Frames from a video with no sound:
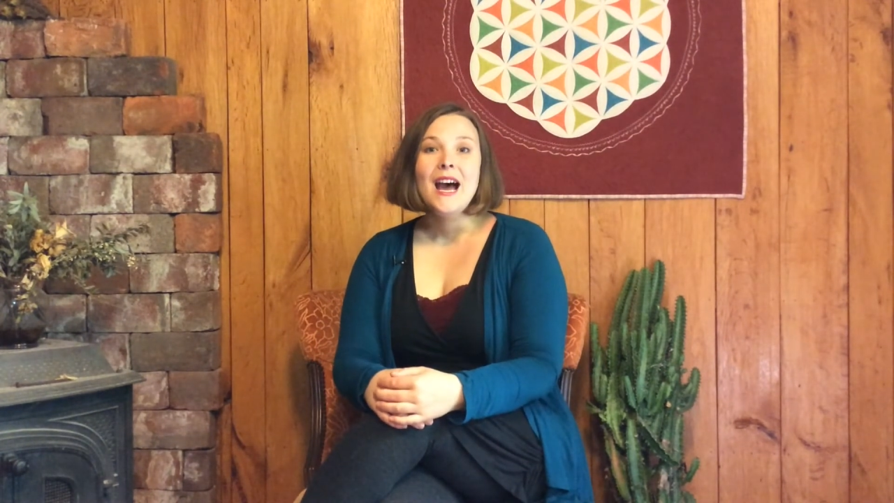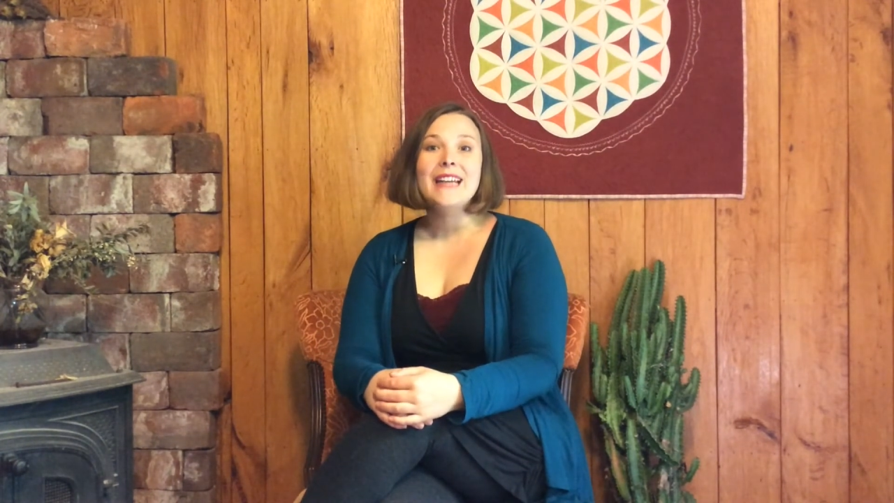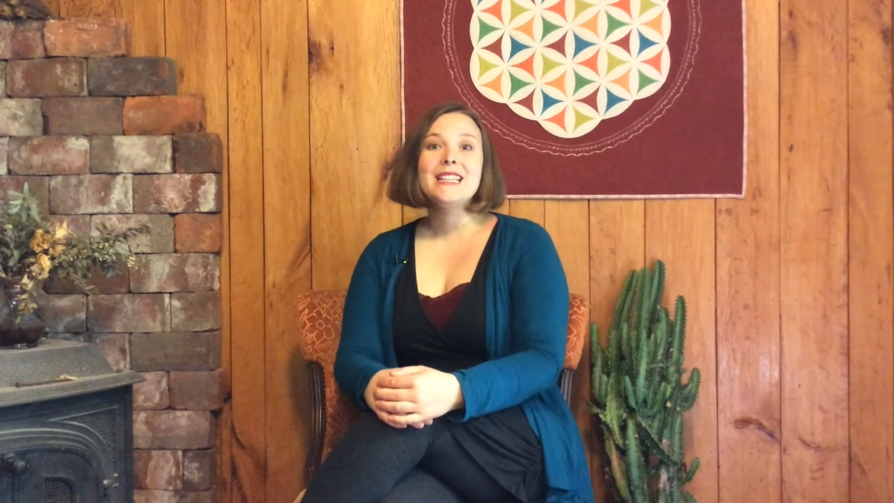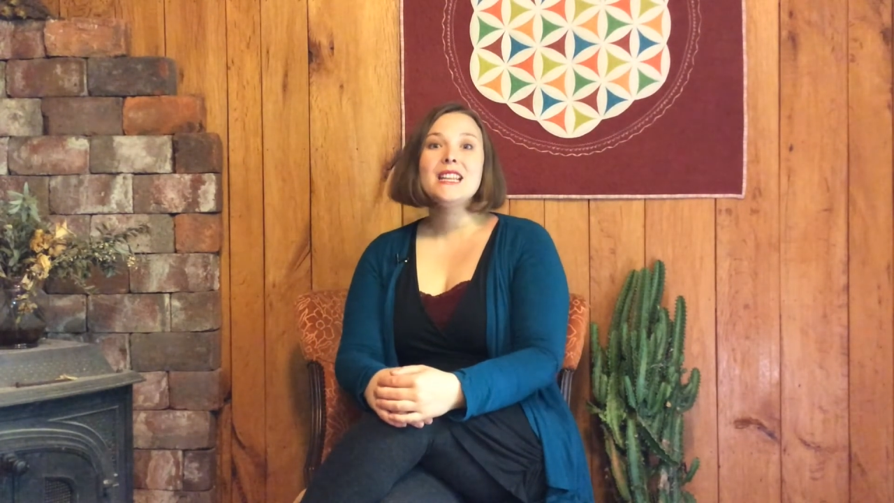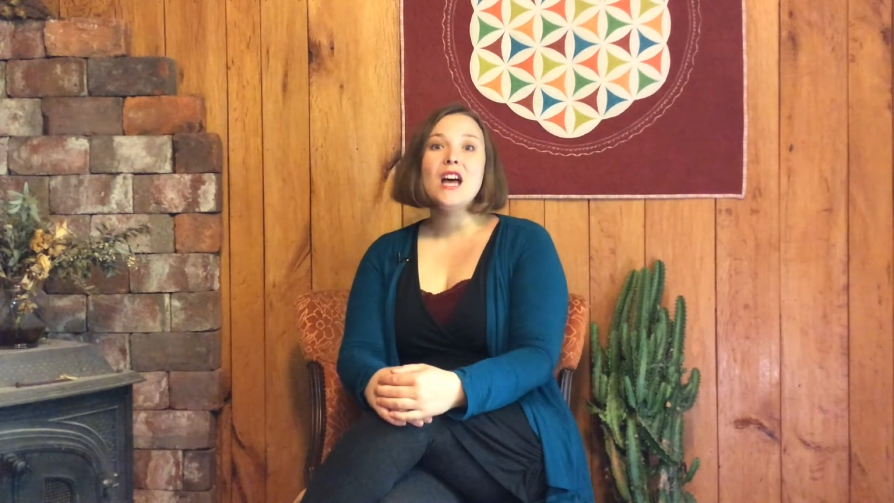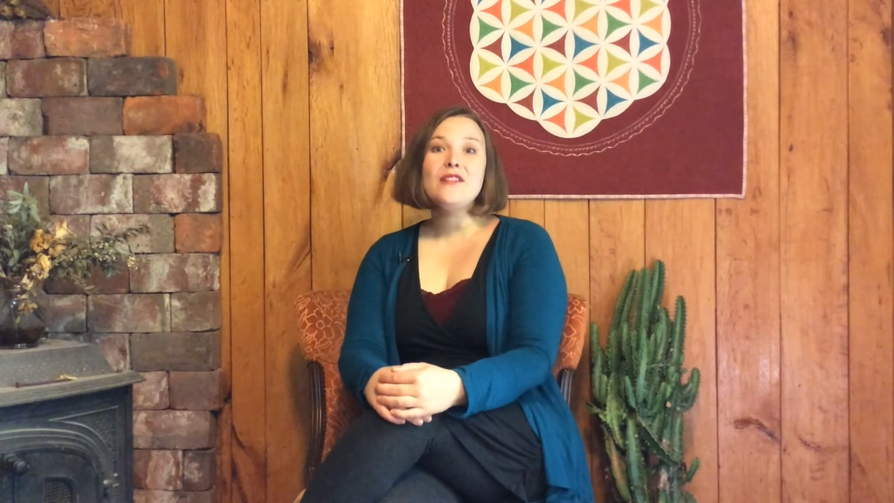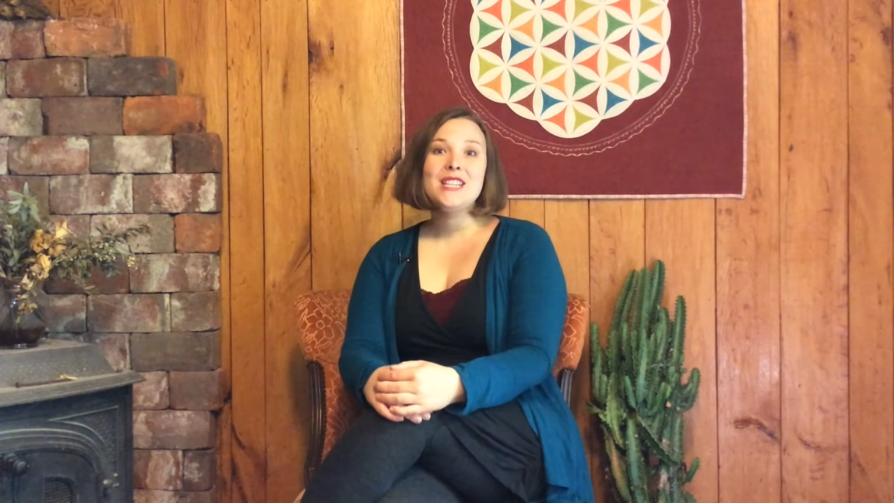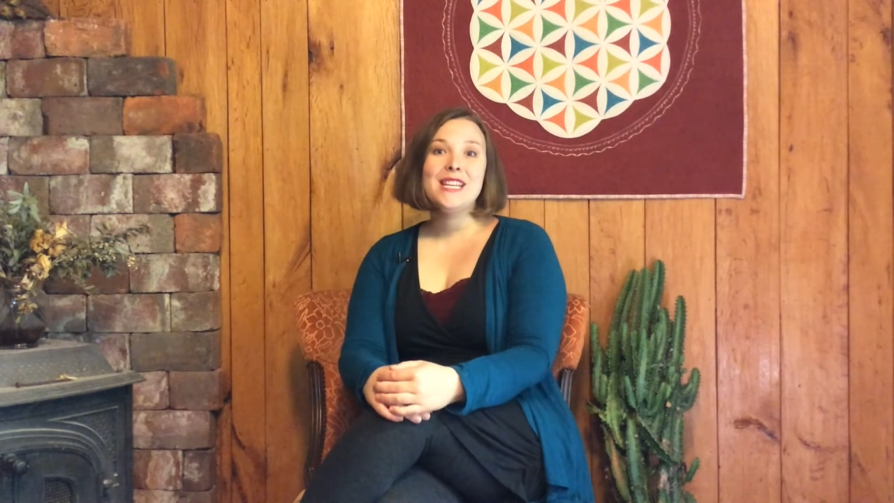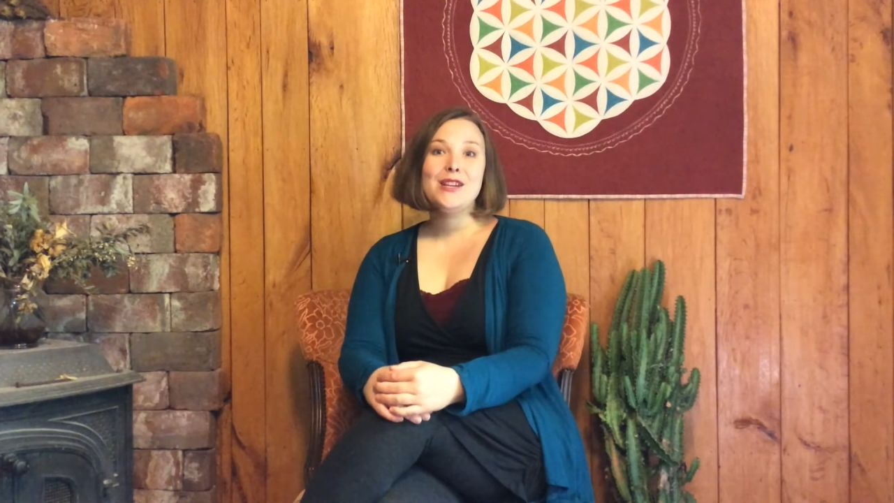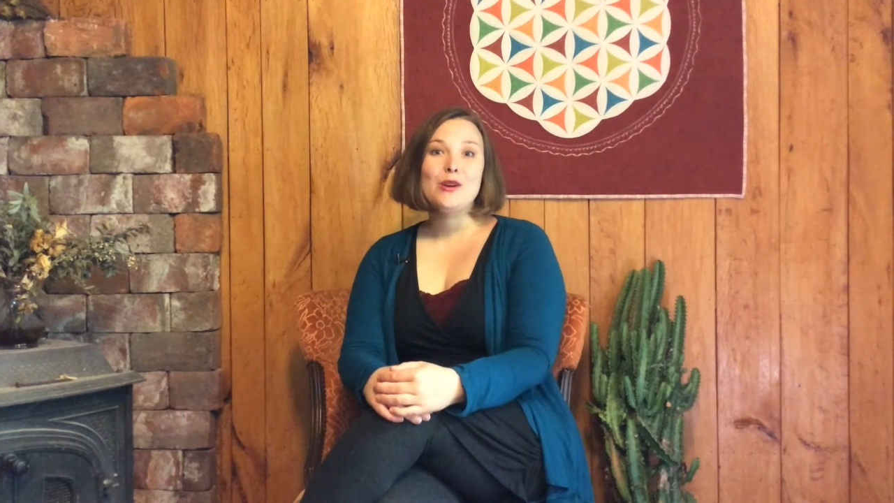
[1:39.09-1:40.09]
I'd love
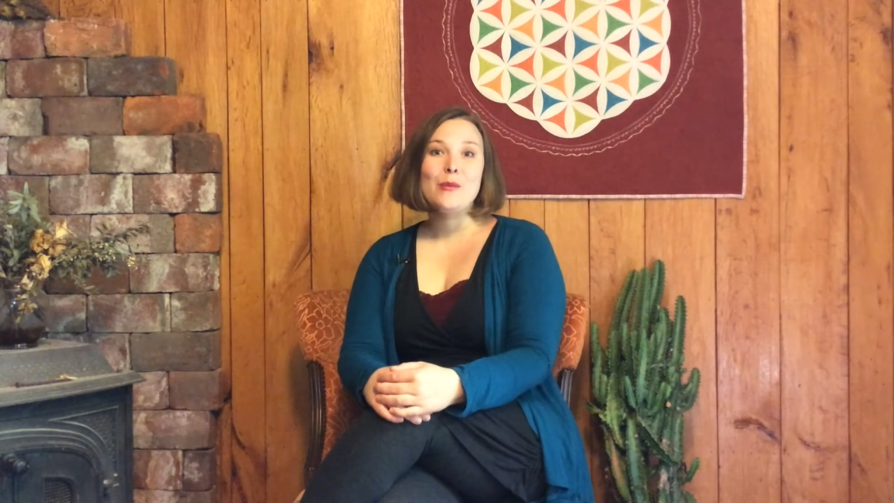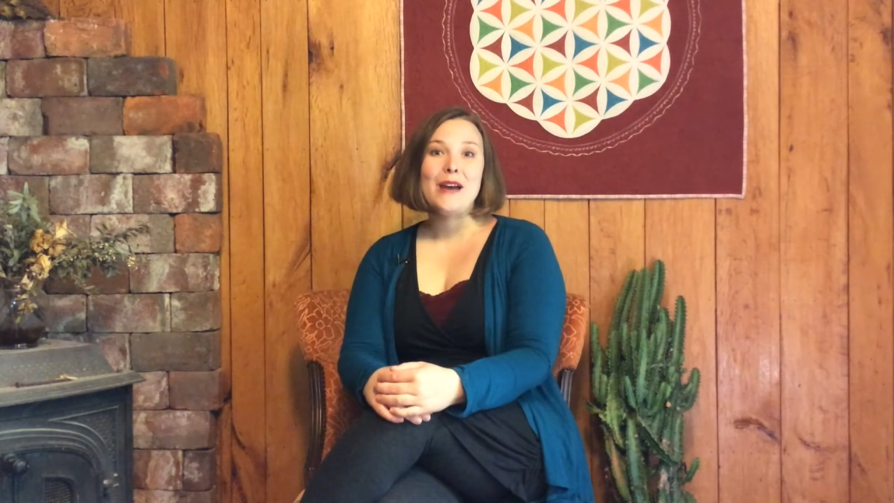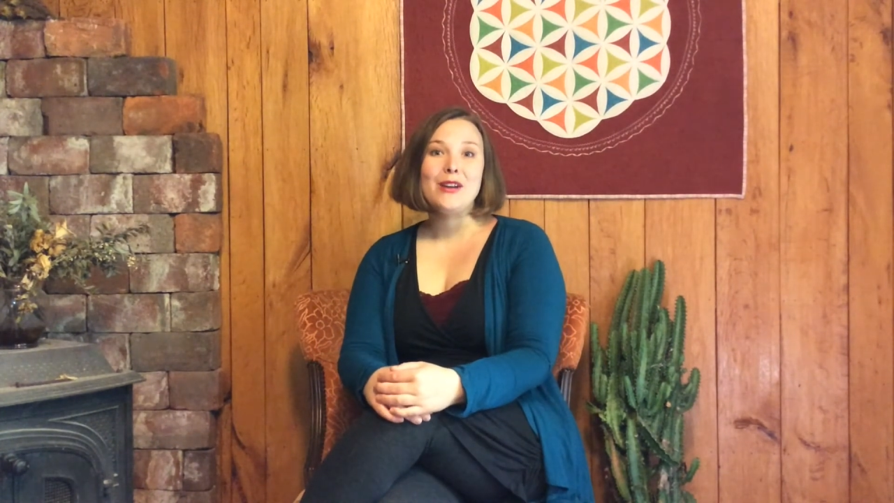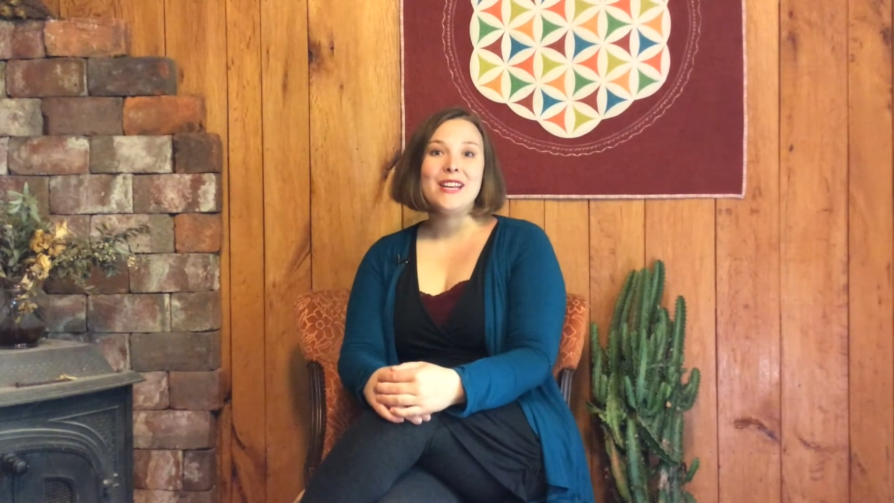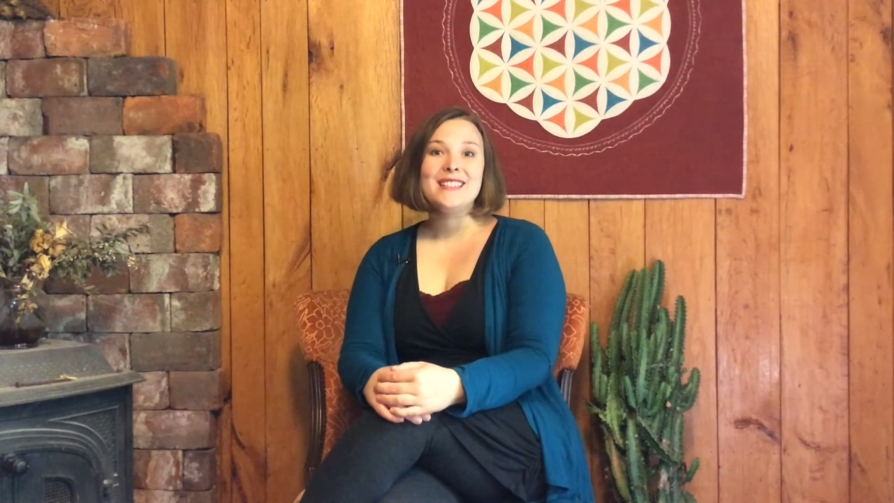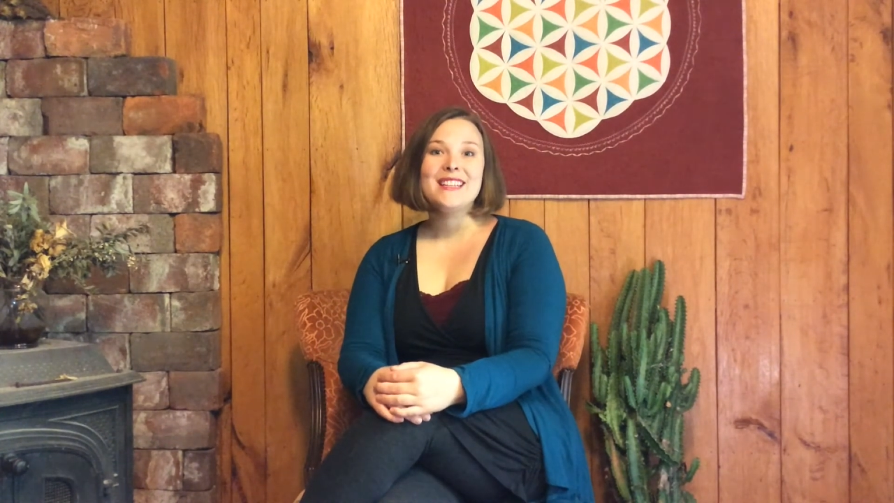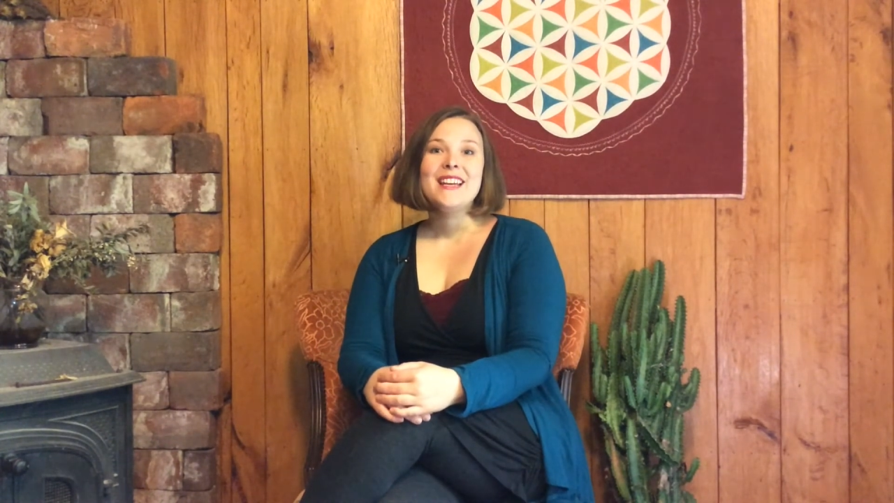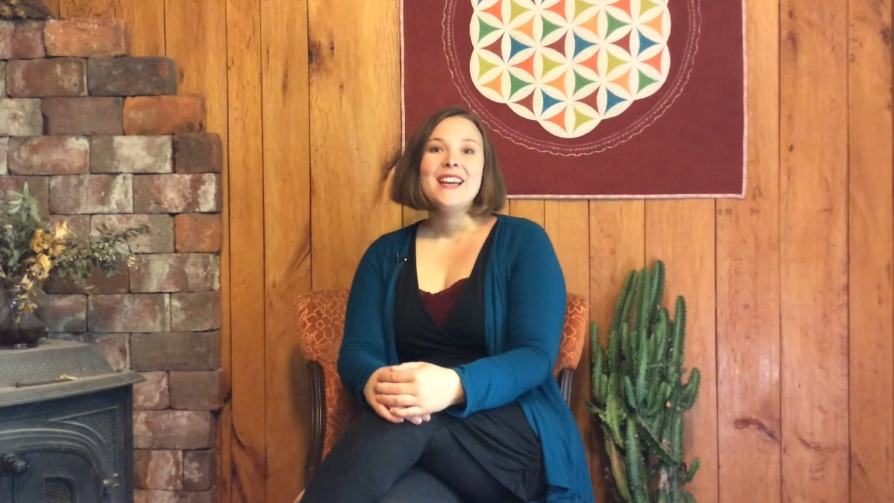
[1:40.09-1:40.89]
to hear about it.